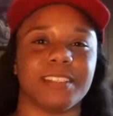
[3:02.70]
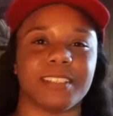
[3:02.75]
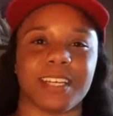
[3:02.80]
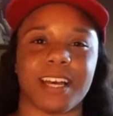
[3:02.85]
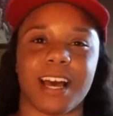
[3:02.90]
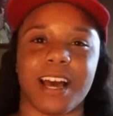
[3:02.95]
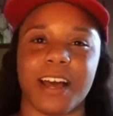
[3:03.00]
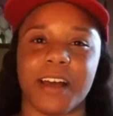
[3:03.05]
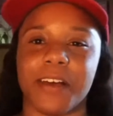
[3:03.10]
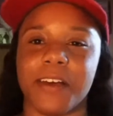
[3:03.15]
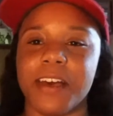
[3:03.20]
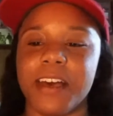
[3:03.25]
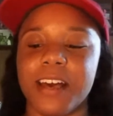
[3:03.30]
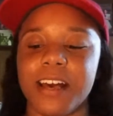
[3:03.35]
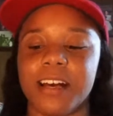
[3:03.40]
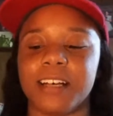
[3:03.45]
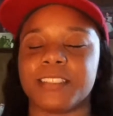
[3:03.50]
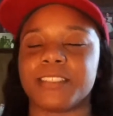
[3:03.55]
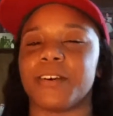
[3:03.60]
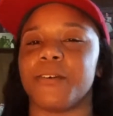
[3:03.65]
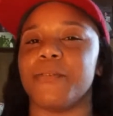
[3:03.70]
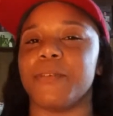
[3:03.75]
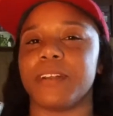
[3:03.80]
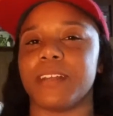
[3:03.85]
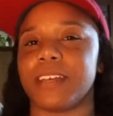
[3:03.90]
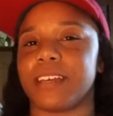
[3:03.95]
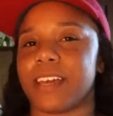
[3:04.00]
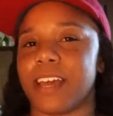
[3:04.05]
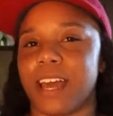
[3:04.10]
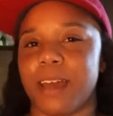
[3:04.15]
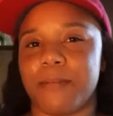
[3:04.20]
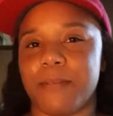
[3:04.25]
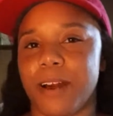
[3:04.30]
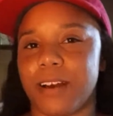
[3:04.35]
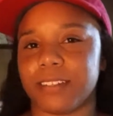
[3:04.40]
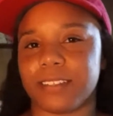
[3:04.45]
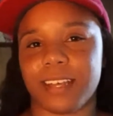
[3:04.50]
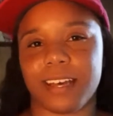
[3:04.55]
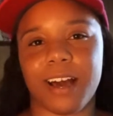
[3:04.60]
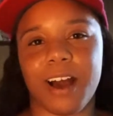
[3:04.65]
time. So when it came
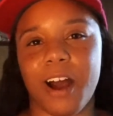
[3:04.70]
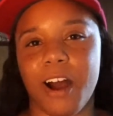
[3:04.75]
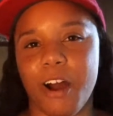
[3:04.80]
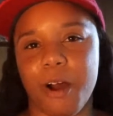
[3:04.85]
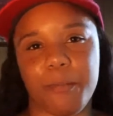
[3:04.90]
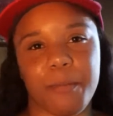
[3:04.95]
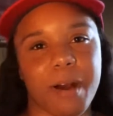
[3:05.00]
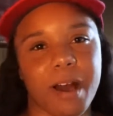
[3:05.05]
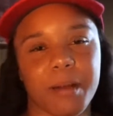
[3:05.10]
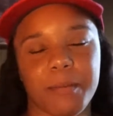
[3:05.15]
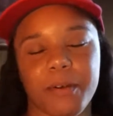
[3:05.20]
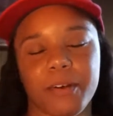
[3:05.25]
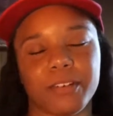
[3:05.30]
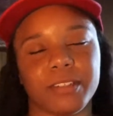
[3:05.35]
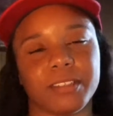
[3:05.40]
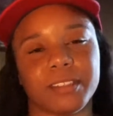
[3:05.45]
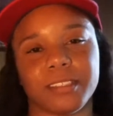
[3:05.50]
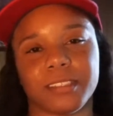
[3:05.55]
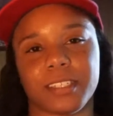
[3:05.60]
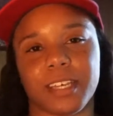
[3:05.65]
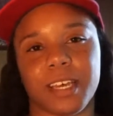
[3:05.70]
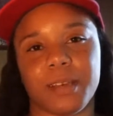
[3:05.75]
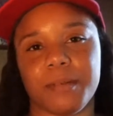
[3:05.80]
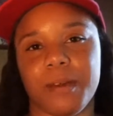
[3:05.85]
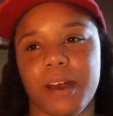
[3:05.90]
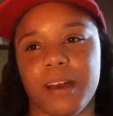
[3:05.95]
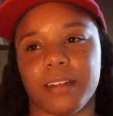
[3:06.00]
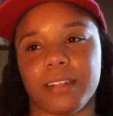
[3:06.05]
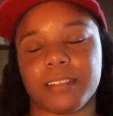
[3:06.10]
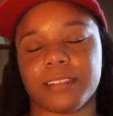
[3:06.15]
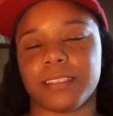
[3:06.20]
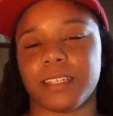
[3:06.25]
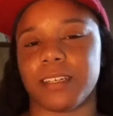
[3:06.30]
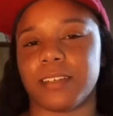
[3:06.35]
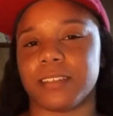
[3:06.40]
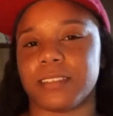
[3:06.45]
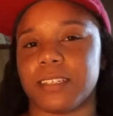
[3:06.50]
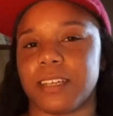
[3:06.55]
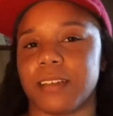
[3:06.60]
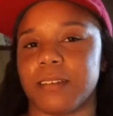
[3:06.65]
out, it's like all my emotions just came out at the
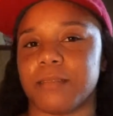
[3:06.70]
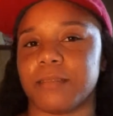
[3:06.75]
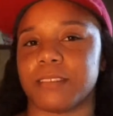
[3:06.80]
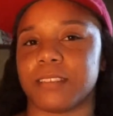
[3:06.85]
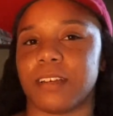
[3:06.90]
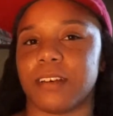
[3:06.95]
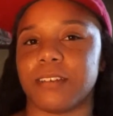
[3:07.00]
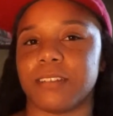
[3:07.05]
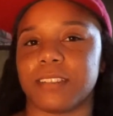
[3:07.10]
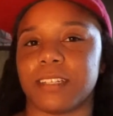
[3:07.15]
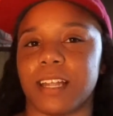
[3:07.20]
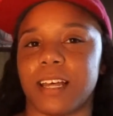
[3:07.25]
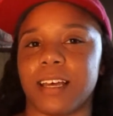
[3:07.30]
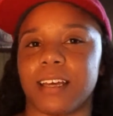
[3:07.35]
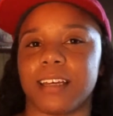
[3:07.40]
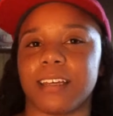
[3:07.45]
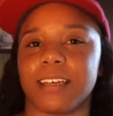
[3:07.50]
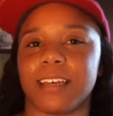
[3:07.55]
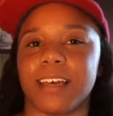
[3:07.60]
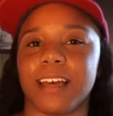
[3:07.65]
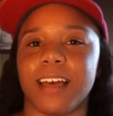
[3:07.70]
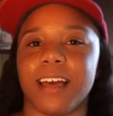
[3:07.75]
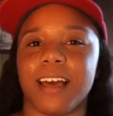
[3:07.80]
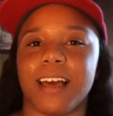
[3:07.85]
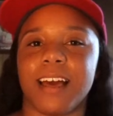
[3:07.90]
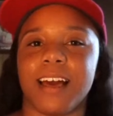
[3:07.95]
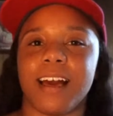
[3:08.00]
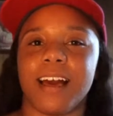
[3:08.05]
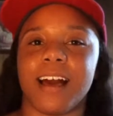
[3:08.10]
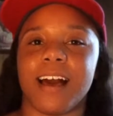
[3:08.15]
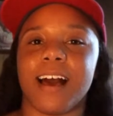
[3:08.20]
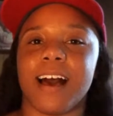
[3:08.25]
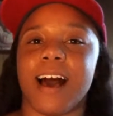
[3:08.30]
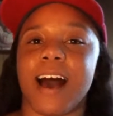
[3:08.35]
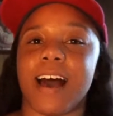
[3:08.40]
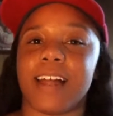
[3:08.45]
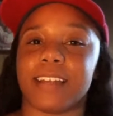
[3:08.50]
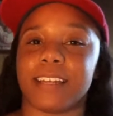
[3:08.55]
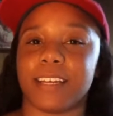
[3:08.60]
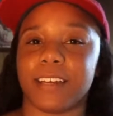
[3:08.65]
same time. So it's like,
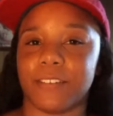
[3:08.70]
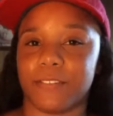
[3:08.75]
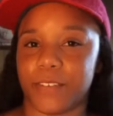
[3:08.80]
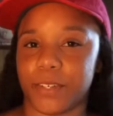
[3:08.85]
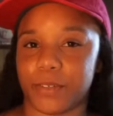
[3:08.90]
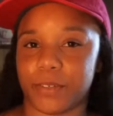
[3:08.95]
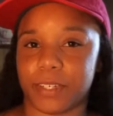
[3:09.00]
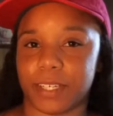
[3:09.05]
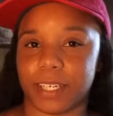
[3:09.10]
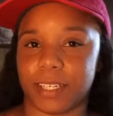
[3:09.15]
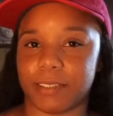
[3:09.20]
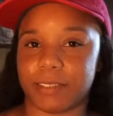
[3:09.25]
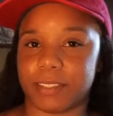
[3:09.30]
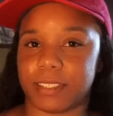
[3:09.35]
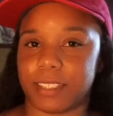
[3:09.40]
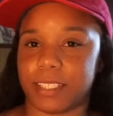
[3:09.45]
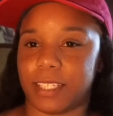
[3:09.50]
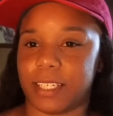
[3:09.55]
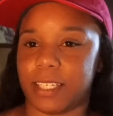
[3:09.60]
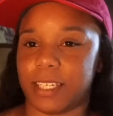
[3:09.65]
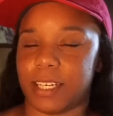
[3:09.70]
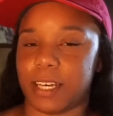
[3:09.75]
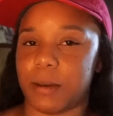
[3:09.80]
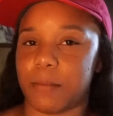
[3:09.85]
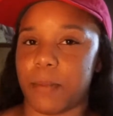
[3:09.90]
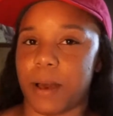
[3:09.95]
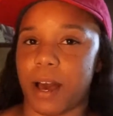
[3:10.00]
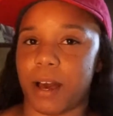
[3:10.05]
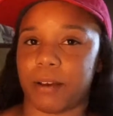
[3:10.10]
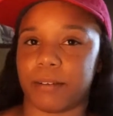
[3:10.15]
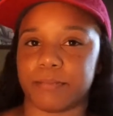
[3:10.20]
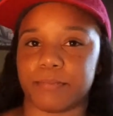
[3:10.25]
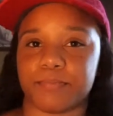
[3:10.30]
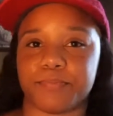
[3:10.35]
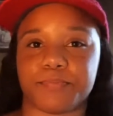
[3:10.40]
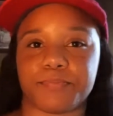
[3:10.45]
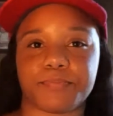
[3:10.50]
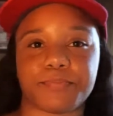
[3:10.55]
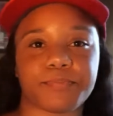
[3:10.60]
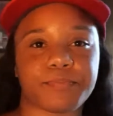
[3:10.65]
I did feel guilty about,
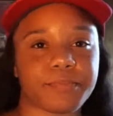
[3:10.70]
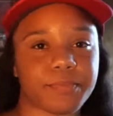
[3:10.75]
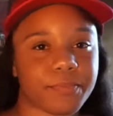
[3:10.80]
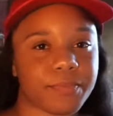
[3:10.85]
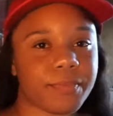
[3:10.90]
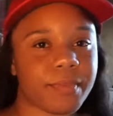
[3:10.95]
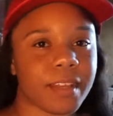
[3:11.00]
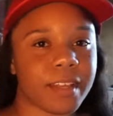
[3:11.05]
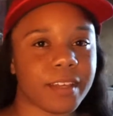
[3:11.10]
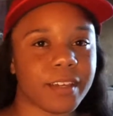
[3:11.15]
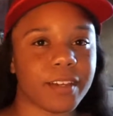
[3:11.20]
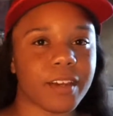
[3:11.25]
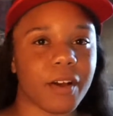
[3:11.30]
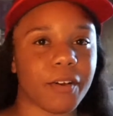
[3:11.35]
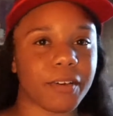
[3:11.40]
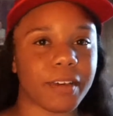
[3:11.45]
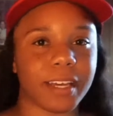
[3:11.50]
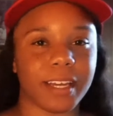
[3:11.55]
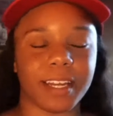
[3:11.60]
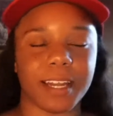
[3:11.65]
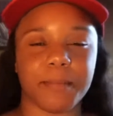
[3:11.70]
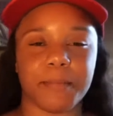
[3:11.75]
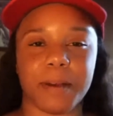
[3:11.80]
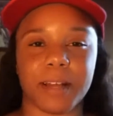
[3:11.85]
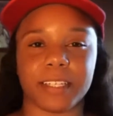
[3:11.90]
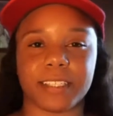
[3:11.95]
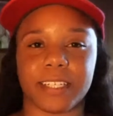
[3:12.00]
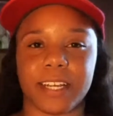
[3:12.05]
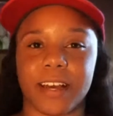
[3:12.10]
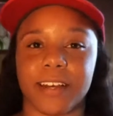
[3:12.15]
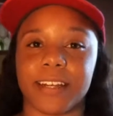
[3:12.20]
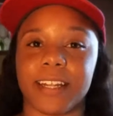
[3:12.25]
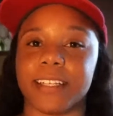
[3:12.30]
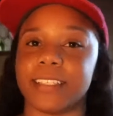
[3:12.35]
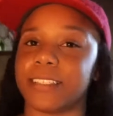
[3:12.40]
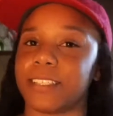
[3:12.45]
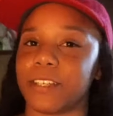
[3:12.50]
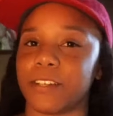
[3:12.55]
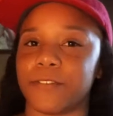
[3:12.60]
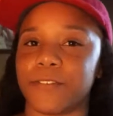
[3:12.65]
you know, killing my child, and I
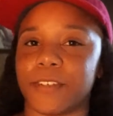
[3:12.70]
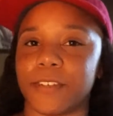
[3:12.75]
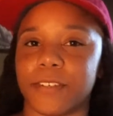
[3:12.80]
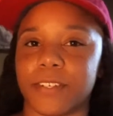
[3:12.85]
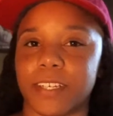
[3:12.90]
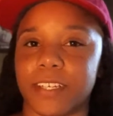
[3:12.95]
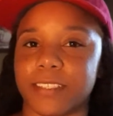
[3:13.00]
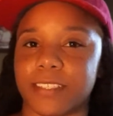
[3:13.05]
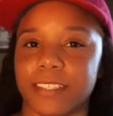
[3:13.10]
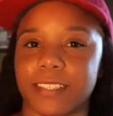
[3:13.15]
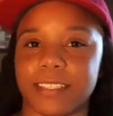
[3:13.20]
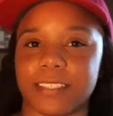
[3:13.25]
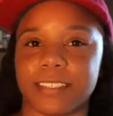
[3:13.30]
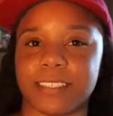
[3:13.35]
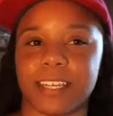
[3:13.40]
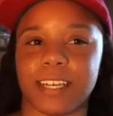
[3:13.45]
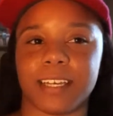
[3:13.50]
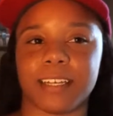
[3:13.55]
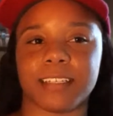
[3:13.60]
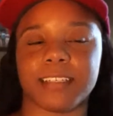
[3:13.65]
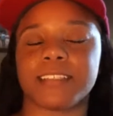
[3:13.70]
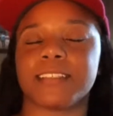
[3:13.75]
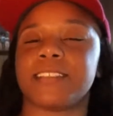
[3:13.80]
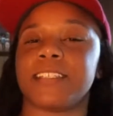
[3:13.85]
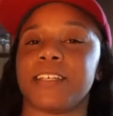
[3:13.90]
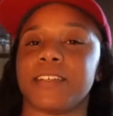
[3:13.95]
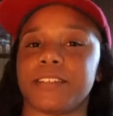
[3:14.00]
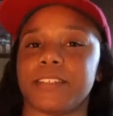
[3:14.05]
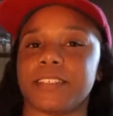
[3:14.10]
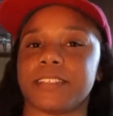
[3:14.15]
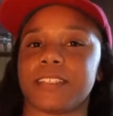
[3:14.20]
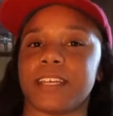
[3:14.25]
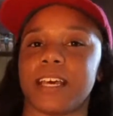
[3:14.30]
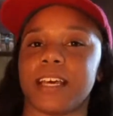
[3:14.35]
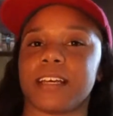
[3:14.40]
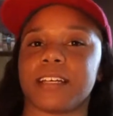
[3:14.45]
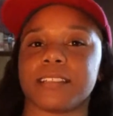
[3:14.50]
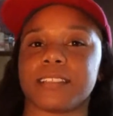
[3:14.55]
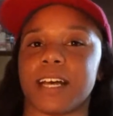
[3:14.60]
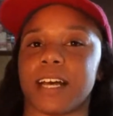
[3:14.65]
still feel guilty till this
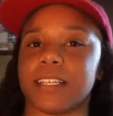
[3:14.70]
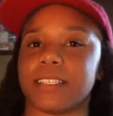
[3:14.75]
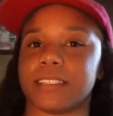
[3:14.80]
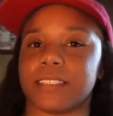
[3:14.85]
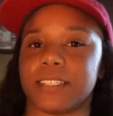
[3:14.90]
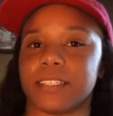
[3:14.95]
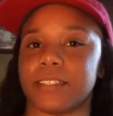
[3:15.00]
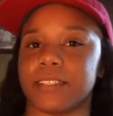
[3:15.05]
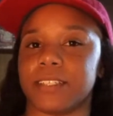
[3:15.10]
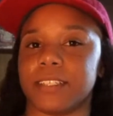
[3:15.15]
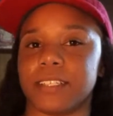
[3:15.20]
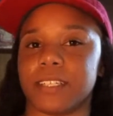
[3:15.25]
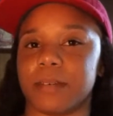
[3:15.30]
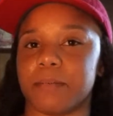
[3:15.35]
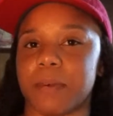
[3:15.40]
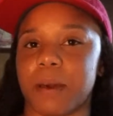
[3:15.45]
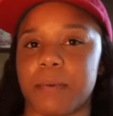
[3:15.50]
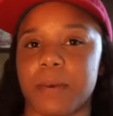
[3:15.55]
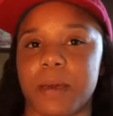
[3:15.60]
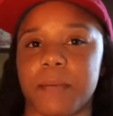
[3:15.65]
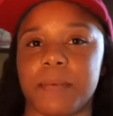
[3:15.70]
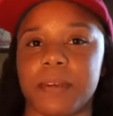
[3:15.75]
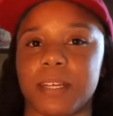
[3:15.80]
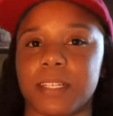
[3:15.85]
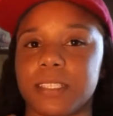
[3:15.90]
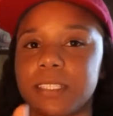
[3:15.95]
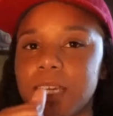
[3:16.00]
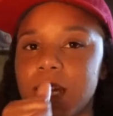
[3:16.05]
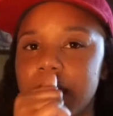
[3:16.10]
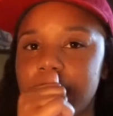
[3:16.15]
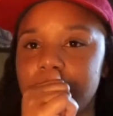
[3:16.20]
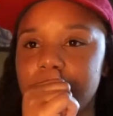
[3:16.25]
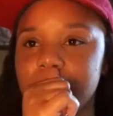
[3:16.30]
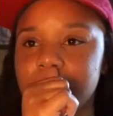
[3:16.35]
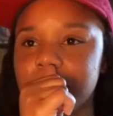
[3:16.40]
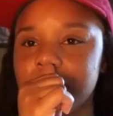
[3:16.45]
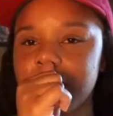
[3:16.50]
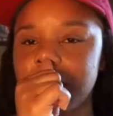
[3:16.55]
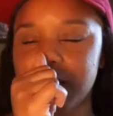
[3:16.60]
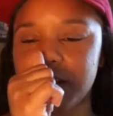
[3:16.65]
day, because I still didn't give my baby a
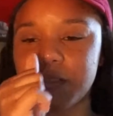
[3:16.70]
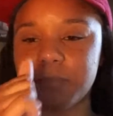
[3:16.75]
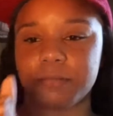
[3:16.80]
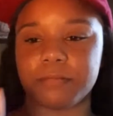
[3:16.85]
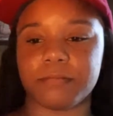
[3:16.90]
chance. You know,